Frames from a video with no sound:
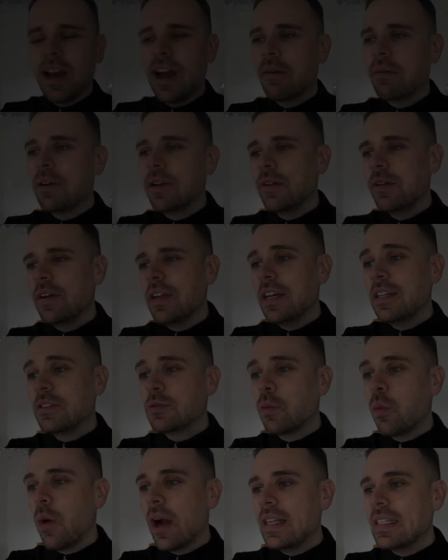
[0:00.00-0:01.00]
How are we doing?
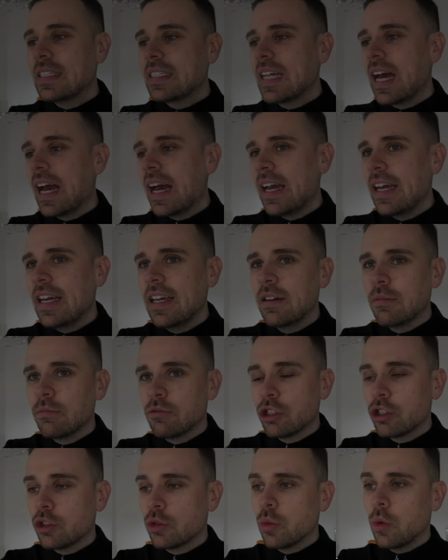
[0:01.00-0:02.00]
It's Wednesday.
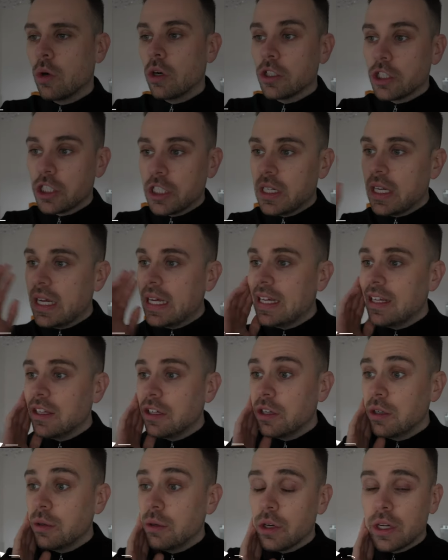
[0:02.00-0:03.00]
Just watching
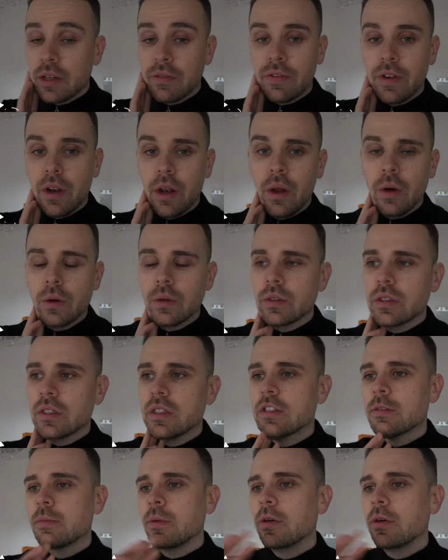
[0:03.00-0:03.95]
EU, looking for longs this